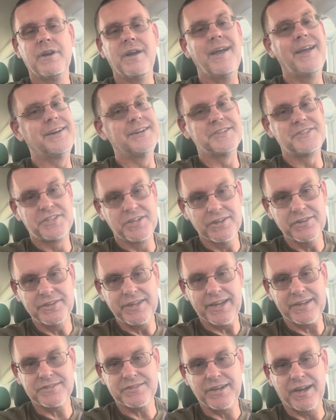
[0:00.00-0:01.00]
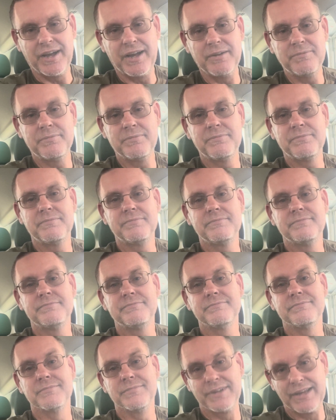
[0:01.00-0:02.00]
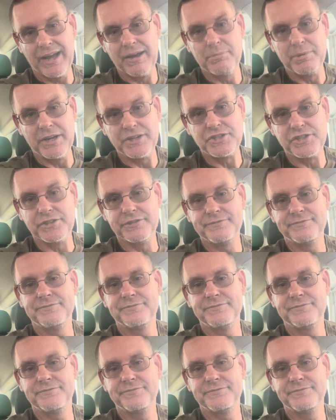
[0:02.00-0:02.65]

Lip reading: And until next time, God bless you.